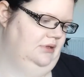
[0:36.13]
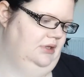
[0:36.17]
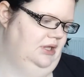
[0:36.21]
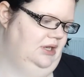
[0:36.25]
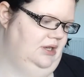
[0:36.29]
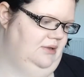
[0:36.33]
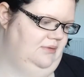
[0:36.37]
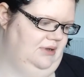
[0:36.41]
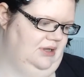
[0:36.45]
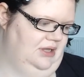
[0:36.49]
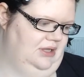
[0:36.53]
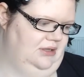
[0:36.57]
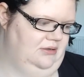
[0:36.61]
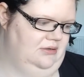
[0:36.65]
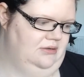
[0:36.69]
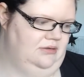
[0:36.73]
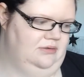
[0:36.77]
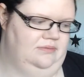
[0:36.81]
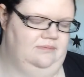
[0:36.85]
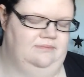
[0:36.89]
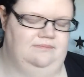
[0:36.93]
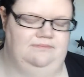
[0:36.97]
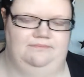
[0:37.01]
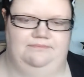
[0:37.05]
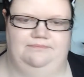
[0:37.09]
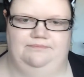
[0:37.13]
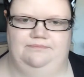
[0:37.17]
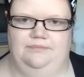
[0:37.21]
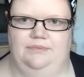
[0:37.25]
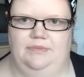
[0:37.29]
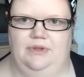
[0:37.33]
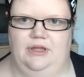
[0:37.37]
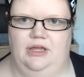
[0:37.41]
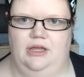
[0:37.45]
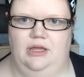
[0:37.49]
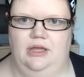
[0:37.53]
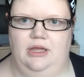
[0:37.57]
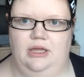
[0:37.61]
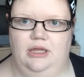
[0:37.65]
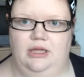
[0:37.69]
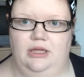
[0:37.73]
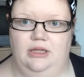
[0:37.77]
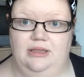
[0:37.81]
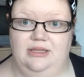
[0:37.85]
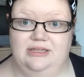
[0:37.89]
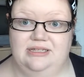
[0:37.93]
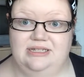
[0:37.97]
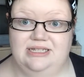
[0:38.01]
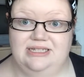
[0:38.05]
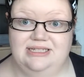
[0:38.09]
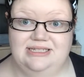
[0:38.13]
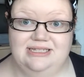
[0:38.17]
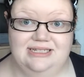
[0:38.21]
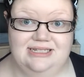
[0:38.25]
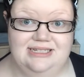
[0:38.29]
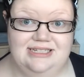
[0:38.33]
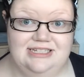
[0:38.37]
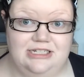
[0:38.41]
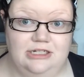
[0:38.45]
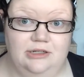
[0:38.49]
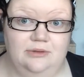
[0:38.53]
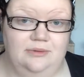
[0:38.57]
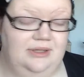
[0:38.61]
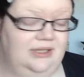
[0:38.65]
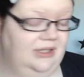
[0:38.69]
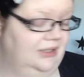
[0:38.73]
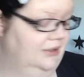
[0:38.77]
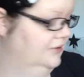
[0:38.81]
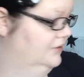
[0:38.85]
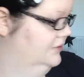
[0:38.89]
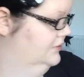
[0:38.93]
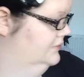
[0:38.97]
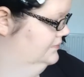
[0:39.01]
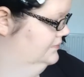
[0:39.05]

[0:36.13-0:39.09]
Anyway, let's get started, shall we?